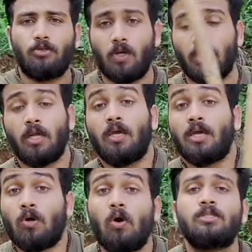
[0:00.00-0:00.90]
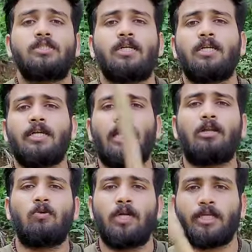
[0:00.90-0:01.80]
You are constantly
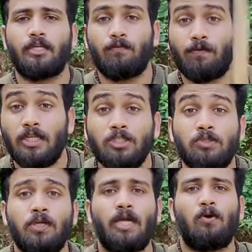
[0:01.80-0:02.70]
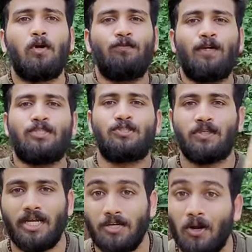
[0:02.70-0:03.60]
calculating when should I hold, when should
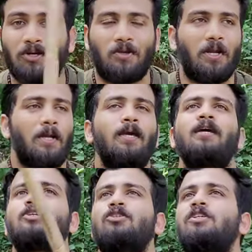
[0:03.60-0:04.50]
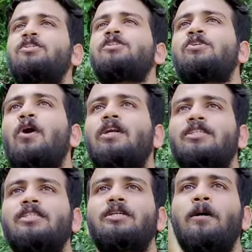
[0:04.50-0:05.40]
I not hold. So this is not
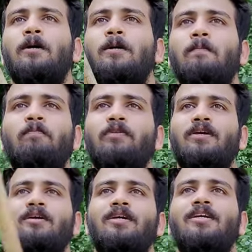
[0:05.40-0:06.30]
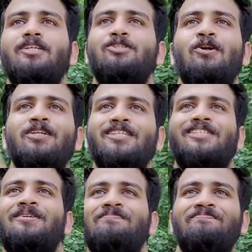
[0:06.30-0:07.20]
just, huh, it is not this.